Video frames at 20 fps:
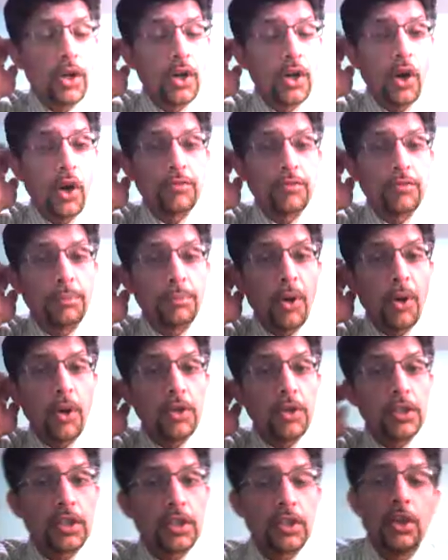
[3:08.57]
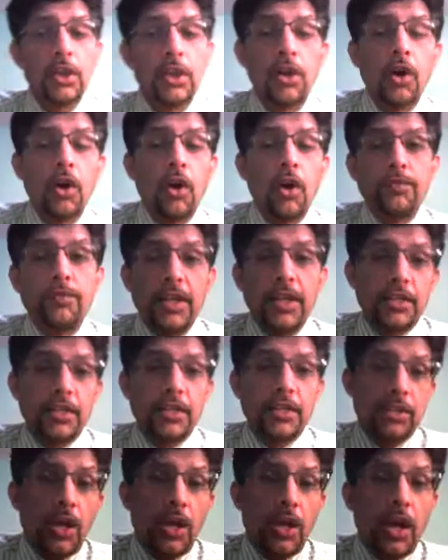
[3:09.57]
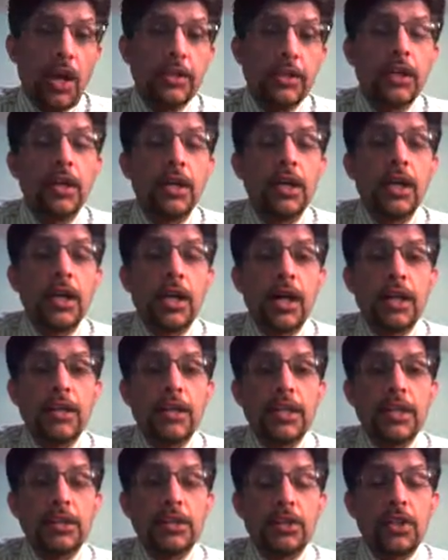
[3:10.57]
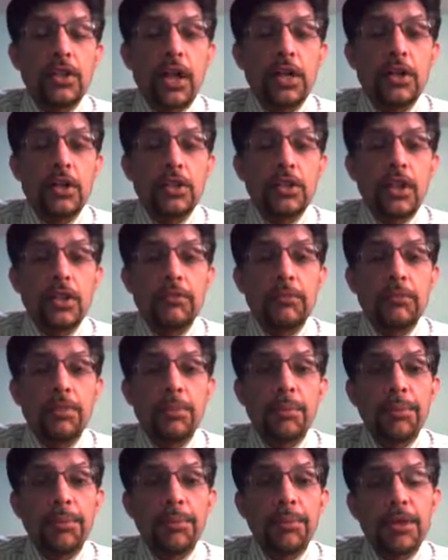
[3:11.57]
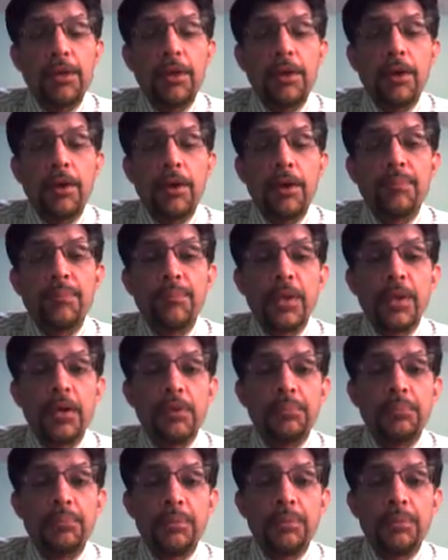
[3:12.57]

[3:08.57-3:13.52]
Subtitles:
of the bowling of Nathan Lyon. Nathan Lyon gave them a